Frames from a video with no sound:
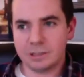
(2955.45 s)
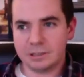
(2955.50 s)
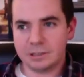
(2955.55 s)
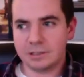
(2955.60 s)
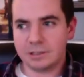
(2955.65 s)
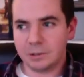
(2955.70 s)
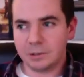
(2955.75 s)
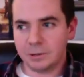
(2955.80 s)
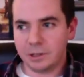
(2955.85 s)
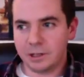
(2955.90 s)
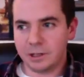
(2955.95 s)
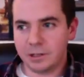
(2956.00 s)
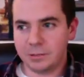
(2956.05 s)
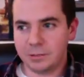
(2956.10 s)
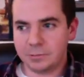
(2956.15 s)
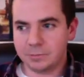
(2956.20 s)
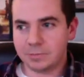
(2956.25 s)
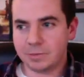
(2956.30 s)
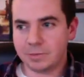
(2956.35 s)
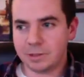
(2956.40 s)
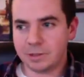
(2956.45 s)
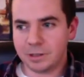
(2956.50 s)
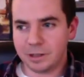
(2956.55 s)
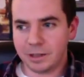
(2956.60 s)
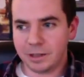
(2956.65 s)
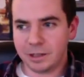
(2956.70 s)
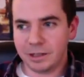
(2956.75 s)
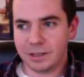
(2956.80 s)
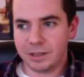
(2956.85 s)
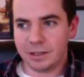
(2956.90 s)
So
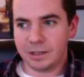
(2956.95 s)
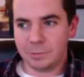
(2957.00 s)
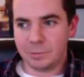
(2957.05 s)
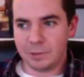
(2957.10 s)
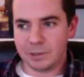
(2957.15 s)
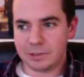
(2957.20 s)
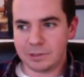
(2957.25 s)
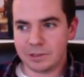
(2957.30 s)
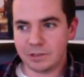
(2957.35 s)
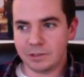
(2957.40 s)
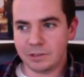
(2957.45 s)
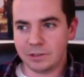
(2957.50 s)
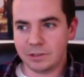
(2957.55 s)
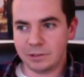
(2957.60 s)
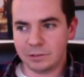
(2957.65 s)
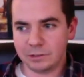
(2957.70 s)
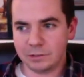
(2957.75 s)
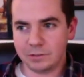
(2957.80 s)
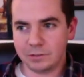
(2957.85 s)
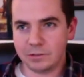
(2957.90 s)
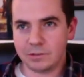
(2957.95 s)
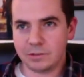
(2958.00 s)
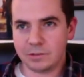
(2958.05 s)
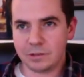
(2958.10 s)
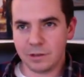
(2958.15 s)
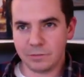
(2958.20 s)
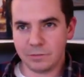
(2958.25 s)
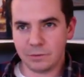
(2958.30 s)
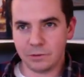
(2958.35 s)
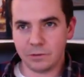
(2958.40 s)
it's a little
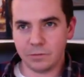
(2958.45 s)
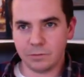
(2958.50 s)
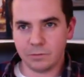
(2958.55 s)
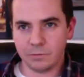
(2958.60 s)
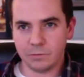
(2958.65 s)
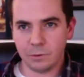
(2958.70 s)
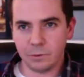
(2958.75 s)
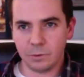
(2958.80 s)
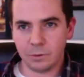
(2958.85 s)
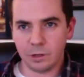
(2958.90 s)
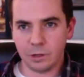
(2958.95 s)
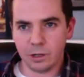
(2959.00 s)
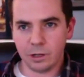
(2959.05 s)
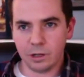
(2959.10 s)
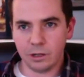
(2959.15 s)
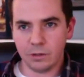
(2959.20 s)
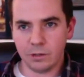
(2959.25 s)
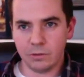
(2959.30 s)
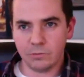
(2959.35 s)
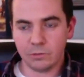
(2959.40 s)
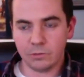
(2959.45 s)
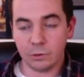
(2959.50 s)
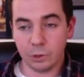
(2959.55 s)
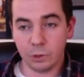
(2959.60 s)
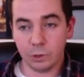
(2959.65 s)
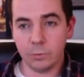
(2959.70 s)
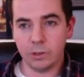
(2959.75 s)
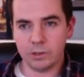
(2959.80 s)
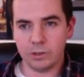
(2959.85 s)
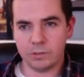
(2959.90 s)
tougher for
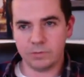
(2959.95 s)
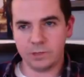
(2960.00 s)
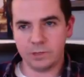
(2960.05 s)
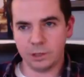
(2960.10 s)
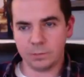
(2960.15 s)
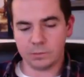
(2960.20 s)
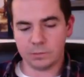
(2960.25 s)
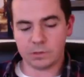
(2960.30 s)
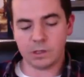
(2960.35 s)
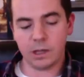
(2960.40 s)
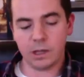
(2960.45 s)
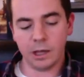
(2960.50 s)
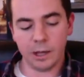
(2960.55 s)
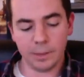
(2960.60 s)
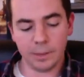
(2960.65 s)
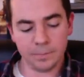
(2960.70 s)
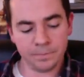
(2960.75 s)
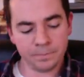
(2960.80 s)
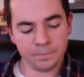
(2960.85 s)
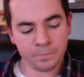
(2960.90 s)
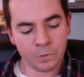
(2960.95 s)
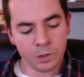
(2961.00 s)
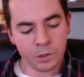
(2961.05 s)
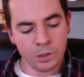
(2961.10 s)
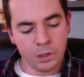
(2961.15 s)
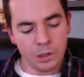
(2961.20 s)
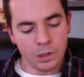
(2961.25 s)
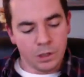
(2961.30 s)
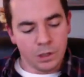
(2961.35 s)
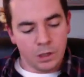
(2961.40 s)
low budget films.
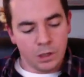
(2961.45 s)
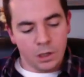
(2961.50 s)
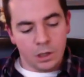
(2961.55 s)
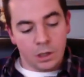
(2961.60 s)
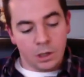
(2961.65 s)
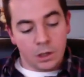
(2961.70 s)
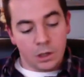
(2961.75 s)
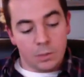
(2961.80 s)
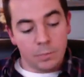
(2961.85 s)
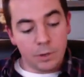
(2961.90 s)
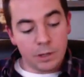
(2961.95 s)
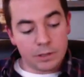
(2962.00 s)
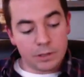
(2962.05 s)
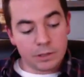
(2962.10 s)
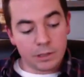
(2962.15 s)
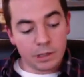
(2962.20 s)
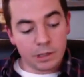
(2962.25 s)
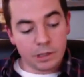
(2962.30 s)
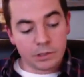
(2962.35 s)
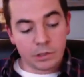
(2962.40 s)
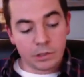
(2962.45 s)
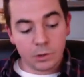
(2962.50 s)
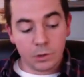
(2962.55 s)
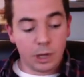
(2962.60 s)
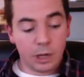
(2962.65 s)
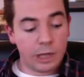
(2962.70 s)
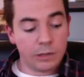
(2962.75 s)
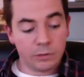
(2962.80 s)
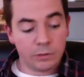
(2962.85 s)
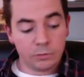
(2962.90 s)
But so
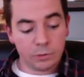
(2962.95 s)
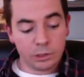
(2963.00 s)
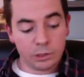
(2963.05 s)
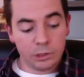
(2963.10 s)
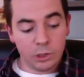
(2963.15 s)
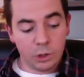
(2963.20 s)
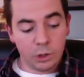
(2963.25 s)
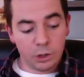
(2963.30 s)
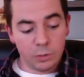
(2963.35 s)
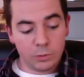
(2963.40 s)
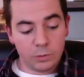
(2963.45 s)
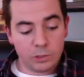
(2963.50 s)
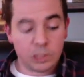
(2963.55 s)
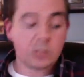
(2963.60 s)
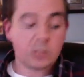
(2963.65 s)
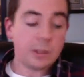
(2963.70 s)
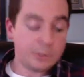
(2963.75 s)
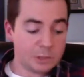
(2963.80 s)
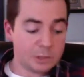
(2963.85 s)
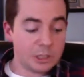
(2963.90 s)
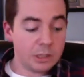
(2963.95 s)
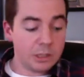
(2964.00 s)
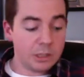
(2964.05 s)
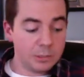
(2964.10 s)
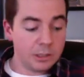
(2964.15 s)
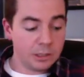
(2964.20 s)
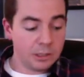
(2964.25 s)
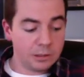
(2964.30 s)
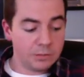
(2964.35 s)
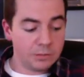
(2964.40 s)
I don't really know our projection. It's going to
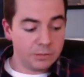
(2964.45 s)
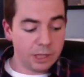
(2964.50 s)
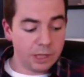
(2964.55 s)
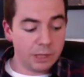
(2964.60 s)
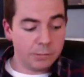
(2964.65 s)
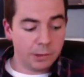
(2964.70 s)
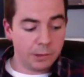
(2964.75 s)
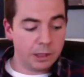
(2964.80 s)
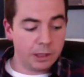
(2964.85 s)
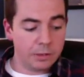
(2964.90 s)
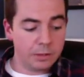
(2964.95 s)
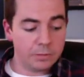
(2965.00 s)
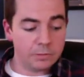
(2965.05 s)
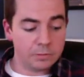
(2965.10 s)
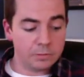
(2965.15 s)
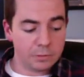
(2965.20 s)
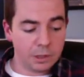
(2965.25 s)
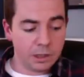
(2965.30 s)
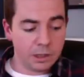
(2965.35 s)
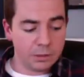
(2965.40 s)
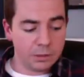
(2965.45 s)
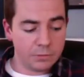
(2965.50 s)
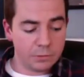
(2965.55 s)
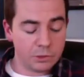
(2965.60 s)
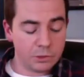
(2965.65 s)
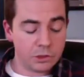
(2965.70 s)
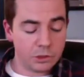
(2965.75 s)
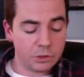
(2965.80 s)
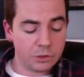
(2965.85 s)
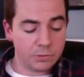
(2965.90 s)
be available on for
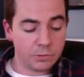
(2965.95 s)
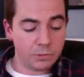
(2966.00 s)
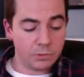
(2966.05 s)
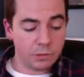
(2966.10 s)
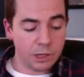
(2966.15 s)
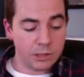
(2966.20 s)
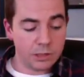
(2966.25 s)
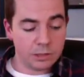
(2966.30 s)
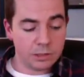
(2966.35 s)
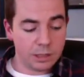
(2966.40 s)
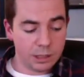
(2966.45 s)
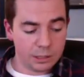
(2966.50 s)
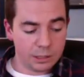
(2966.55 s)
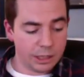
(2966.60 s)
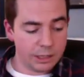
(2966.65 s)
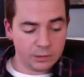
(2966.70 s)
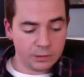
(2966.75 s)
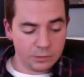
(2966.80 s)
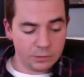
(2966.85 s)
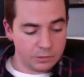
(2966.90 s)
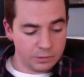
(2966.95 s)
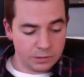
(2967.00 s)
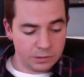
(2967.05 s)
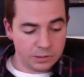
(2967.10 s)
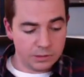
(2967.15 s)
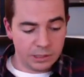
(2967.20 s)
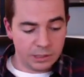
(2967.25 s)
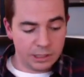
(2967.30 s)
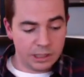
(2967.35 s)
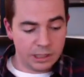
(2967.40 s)
sure for rent on iTunes
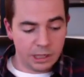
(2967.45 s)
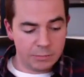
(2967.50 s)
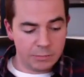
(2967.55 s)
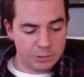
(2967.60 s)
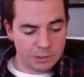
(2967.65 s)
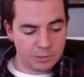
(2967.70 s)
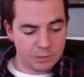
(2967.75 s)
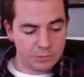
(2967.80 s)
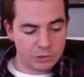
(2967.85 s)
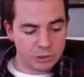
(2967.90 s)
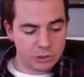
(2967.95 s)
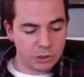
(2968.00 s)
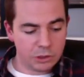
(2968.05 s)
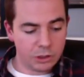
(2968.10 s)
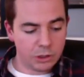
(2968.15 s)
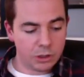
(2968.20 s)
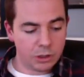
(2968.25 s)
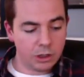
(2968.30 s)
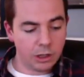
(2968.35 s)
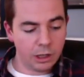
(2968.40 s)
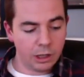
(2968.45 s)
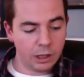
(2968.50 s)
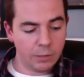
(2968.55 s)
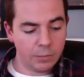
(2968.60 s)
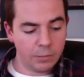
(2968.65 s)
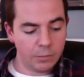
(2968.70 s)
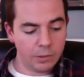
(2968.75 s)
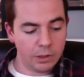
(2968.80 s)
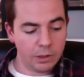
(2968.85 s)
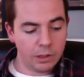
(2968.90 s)
and Amazon for sure.
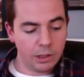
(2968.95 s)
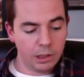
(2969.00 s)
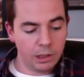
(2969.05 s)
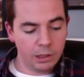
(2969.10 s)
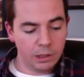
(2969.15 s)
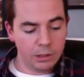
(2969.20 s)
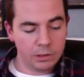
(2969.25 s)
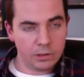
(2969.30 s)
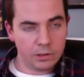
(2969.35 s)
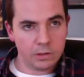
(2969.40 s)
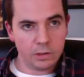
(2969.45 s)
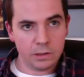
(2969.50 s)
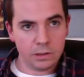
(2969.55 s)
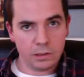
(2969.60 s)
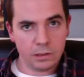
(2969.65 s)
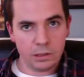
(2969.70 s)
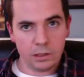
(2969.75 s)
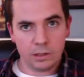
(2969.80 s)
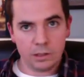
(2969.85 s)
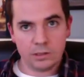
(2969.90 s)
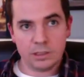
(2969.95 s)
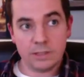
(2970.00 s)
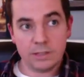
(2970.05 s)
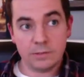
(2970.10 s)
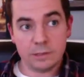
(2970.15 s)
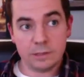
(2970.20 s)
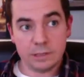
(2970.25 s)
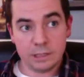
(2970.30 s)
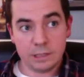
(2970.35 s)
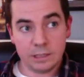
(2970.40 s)
And the
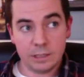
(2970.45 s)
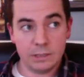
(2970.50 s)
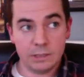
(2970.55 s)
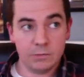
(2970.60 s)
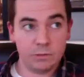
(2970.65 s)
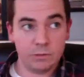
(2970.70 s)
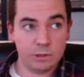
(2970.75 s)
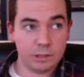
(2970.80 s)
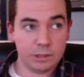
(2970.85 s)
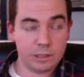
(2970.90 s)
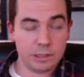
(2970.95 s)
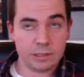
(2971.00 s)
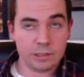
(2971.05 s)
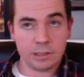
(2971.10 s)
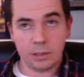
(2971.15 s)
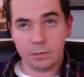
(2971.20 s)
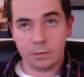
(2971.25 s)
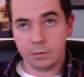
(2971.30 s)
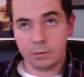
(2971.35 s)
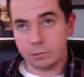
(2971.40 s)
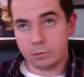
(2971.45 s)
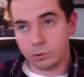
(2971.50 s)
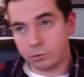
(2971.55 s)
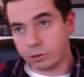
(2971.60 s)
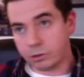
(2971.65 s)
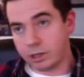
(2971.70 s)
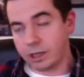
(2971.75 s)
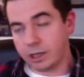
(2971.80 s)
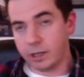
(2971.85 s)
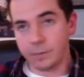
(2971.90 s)
DVD release,
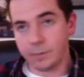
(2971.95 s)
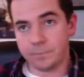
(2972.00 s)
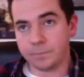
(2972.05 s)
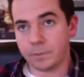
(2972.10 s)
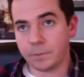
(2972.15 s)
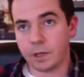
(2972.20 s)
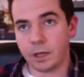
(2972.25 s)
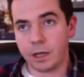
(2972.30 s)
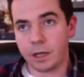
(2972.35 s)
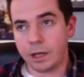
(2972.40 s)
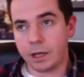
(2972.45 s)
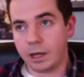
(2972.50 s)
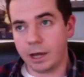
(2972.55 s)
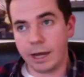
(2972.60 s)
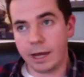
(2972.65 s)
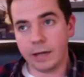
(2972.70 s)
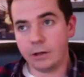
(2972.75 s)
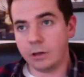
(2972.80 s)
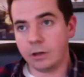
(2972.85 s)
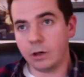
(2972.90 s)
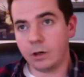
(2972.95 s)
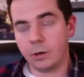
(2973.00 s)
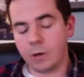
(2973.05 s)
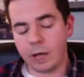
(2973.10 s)
Blu-ray, I don't know.